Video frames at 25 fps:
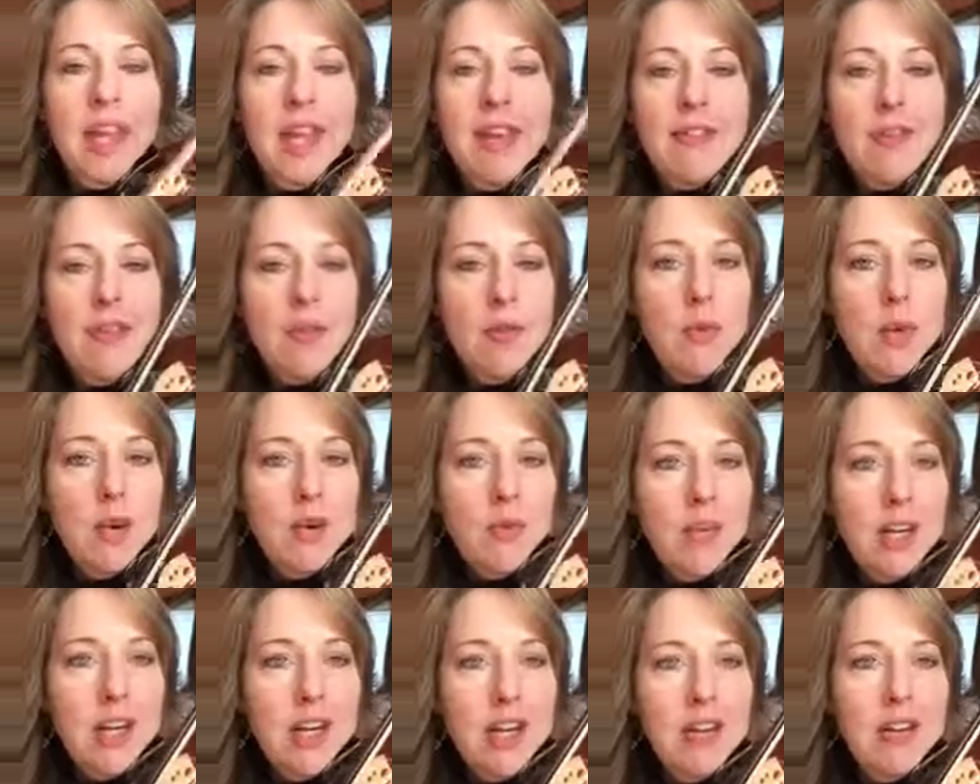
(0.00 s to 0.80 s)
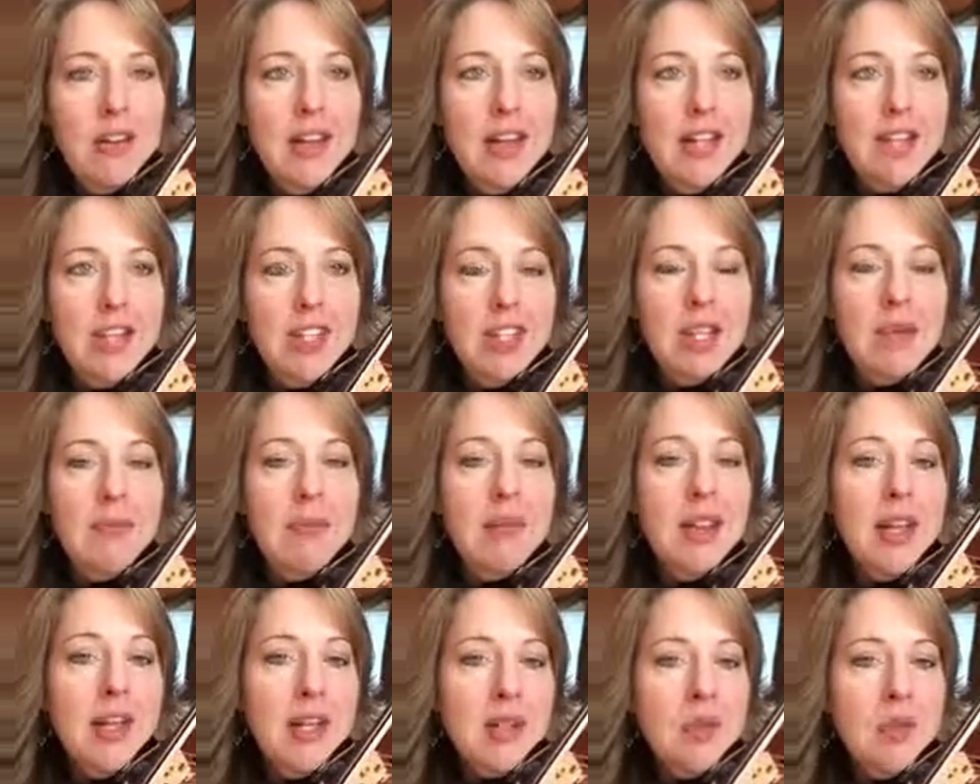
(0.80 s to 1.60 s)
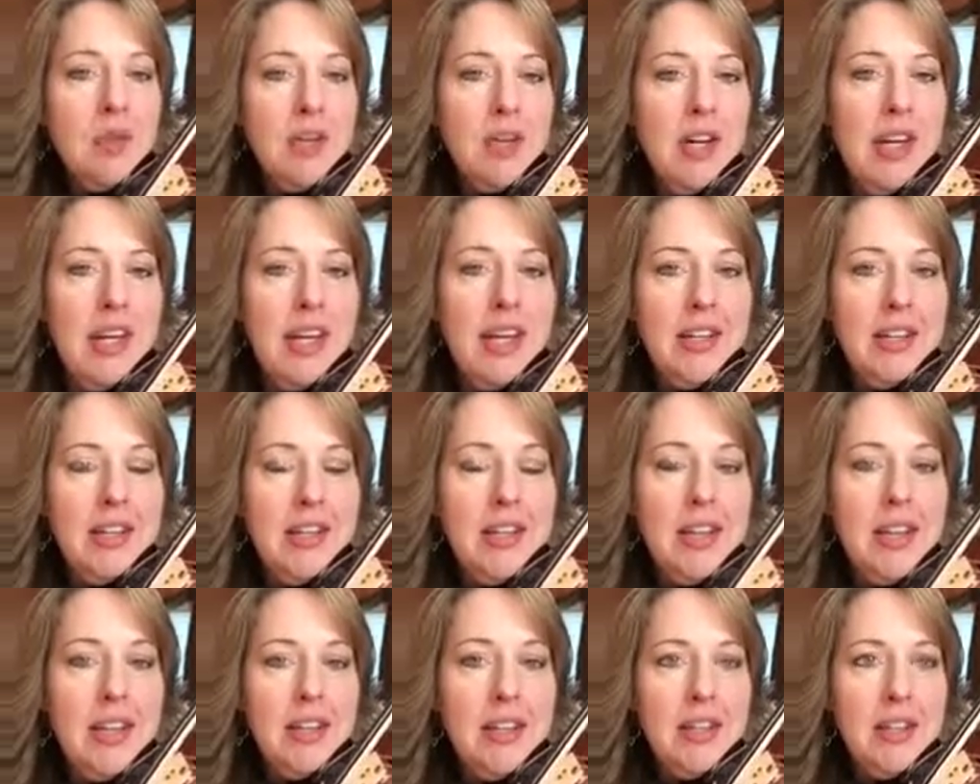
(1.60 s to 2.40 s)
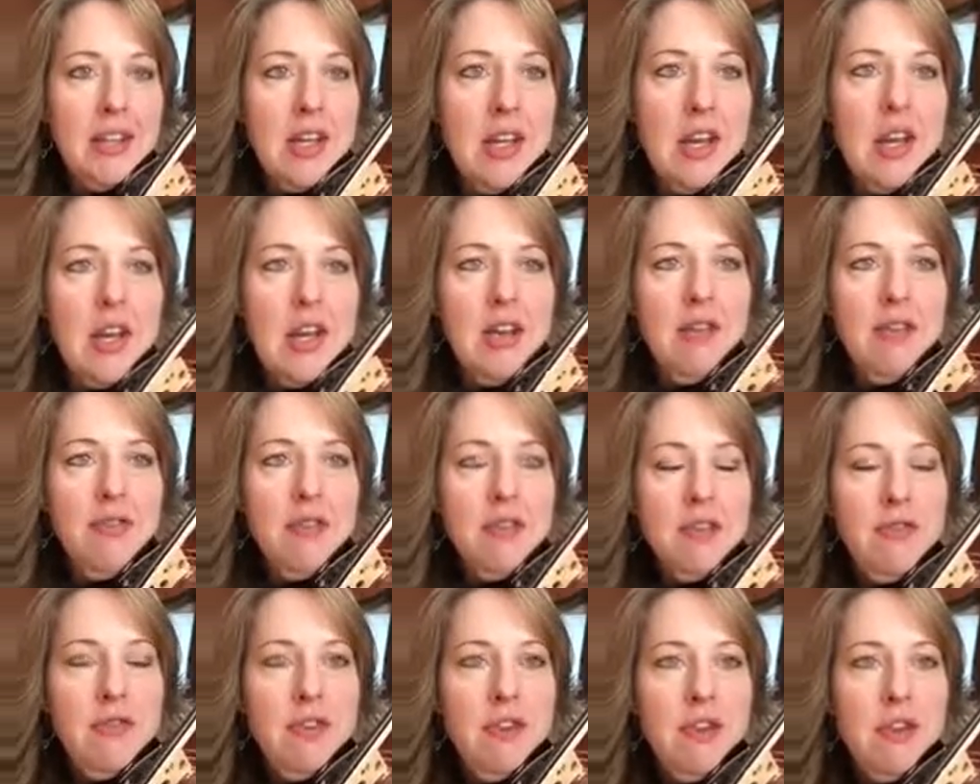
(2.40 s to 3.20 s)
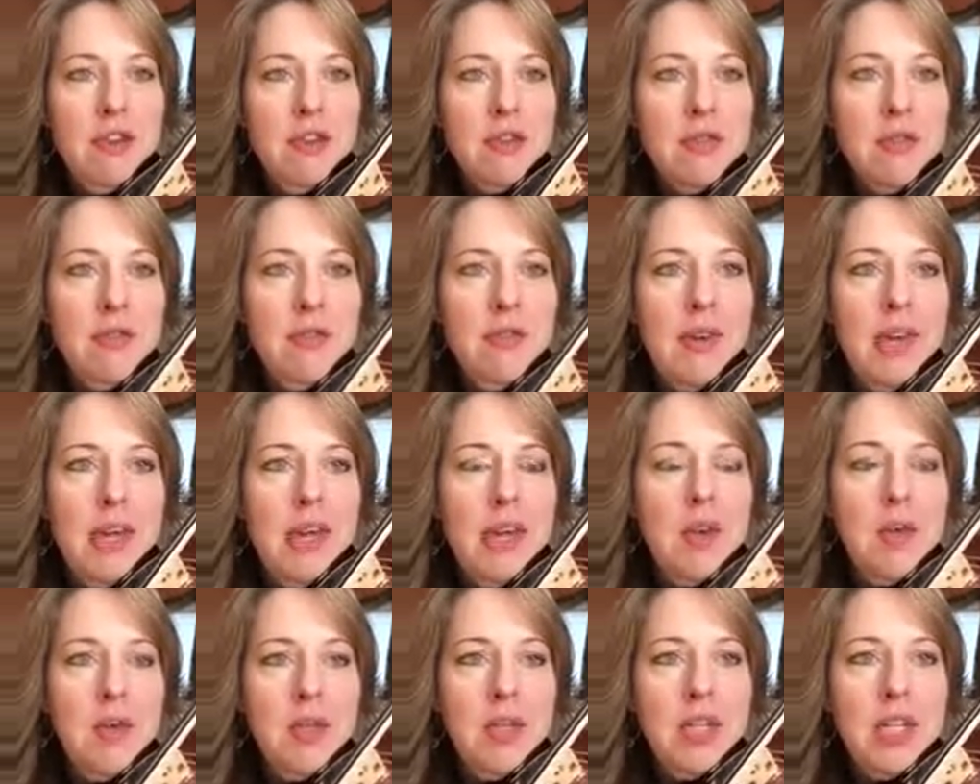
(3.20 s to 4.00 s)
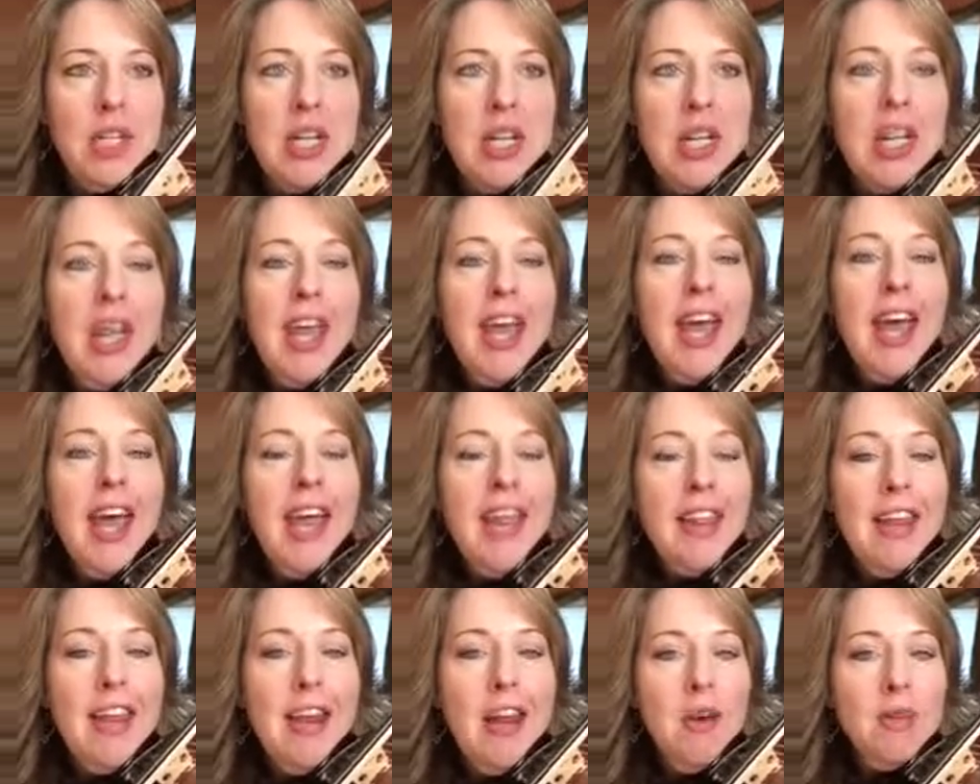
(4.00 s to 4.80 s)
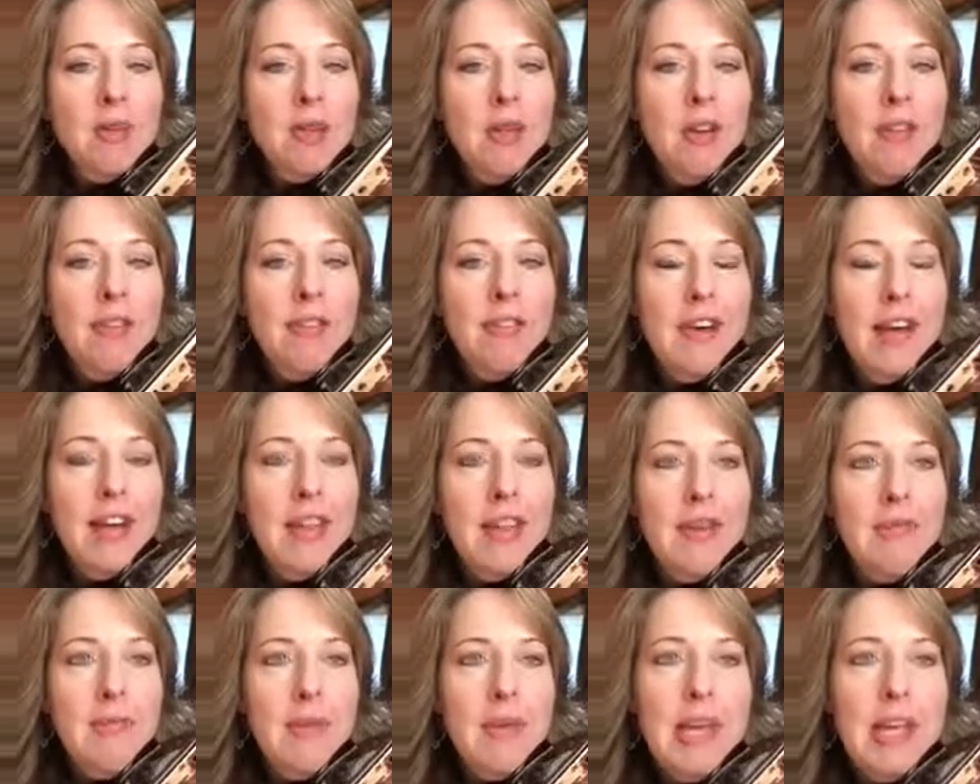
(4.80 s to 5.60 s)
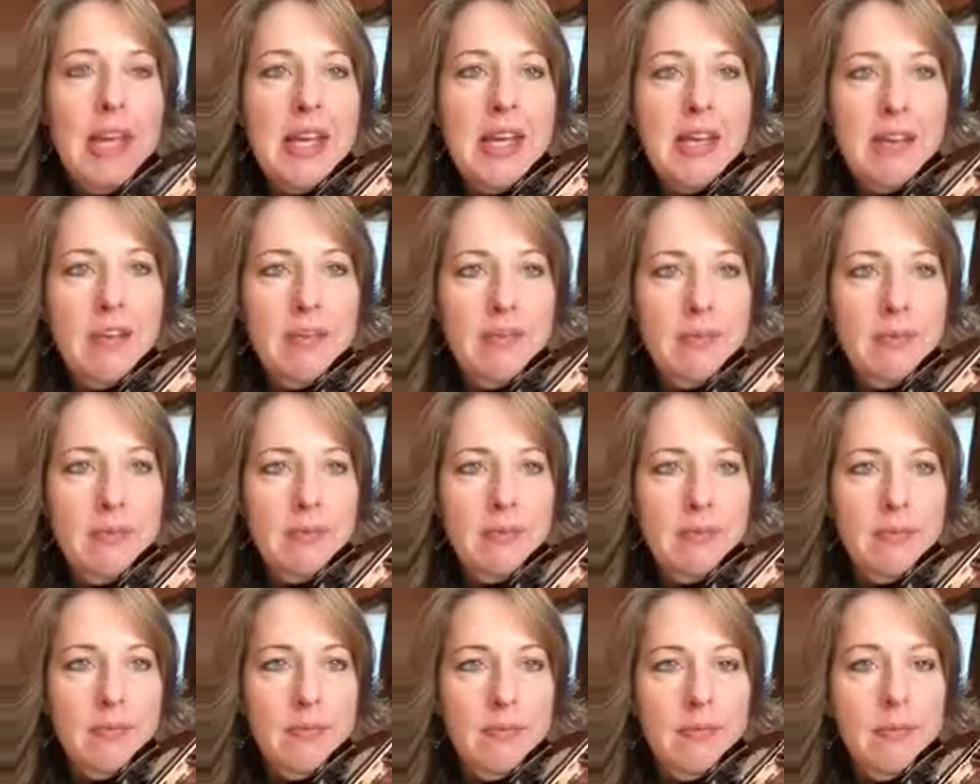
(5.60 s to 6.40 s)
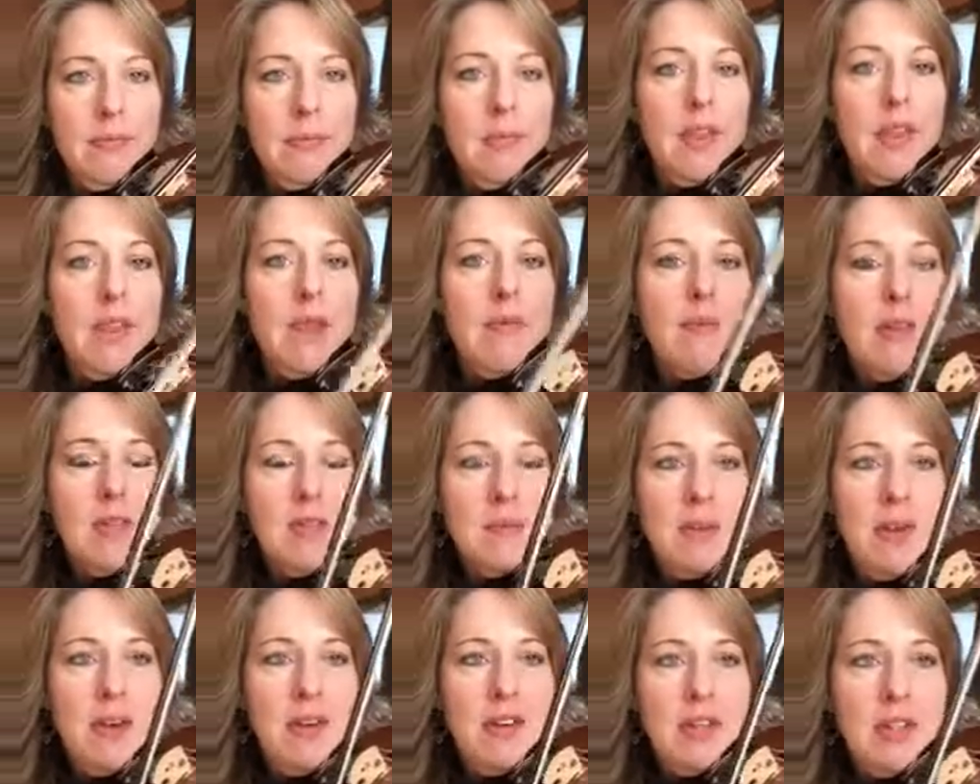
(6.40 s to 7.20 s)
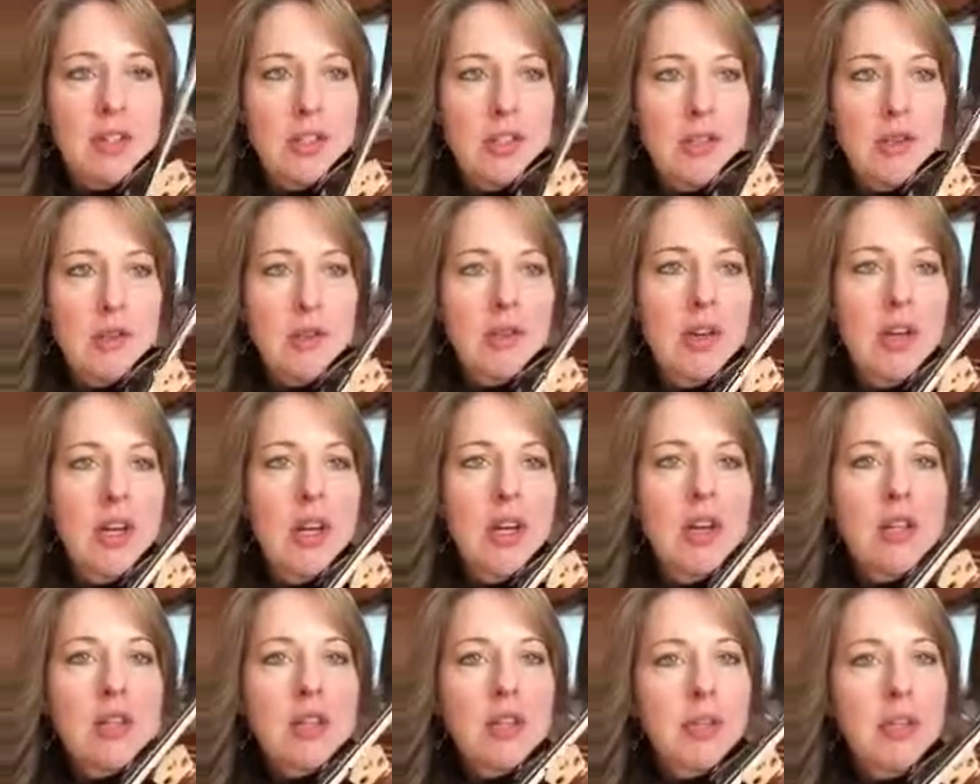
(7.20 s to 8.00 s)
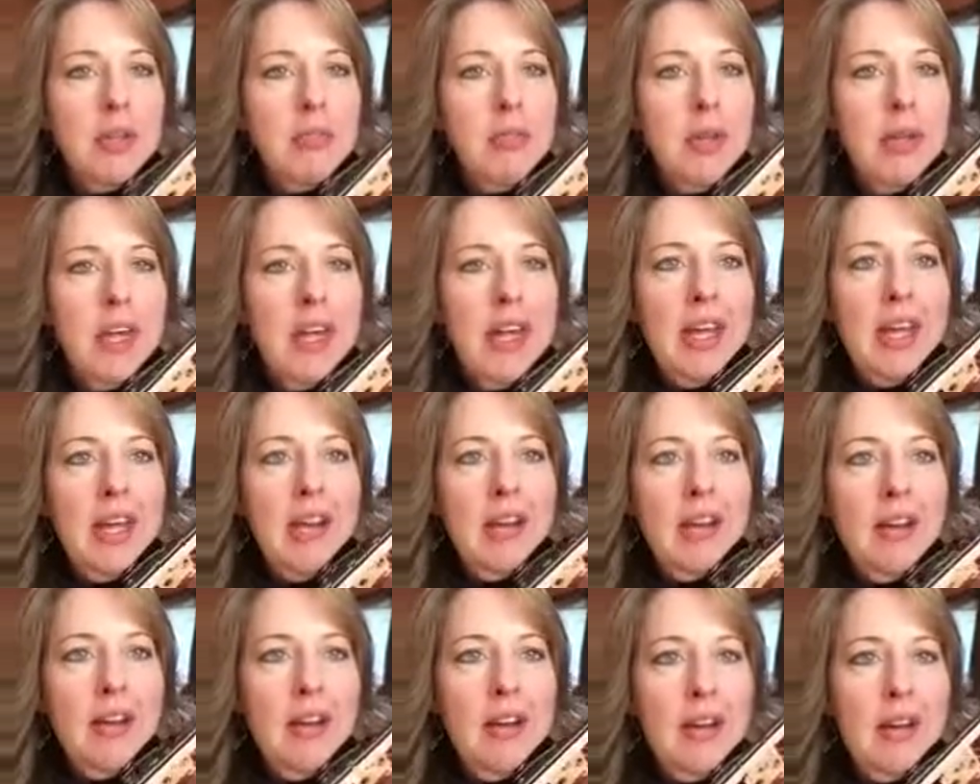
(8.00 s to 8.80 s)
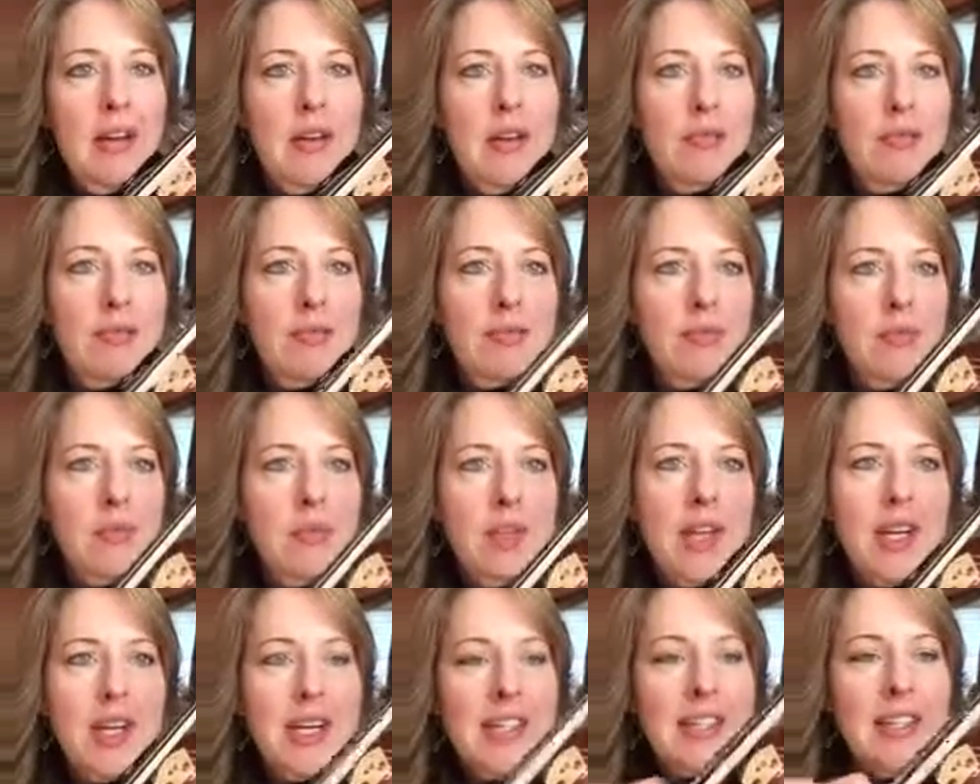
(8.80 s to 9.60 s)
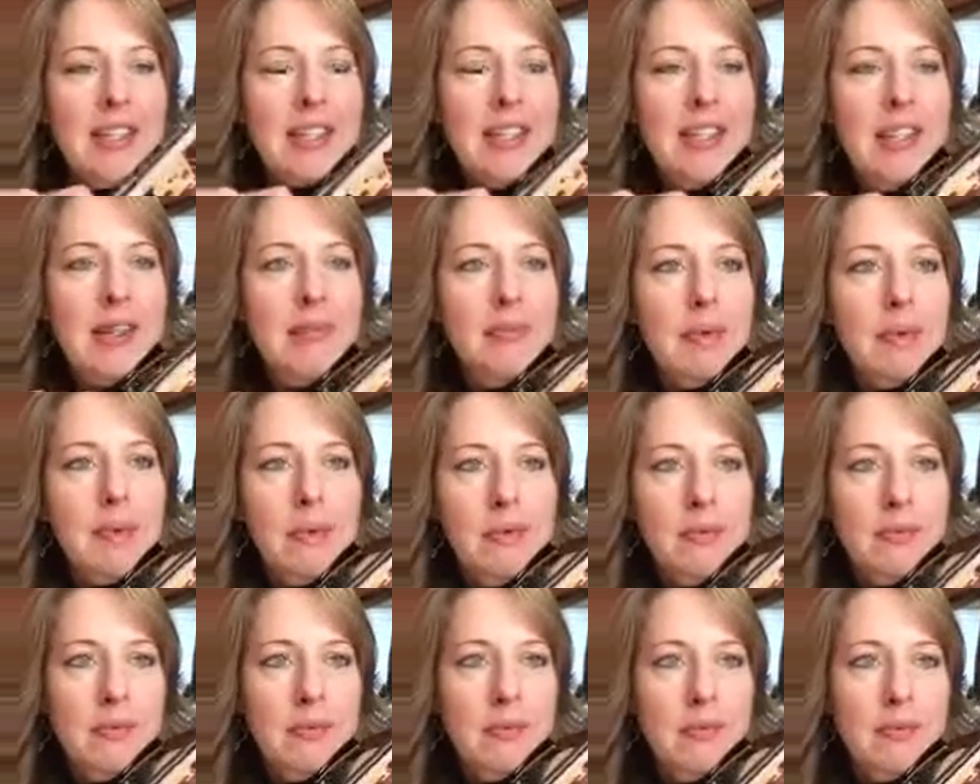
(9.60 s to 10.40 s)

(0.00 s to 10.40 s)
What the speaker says: even though we don't hear that G, but that's what your hand does. Your first finger goes from an E to a G, and that helps you to find the B much better in tune. So you're playing, I guess that's a down bow.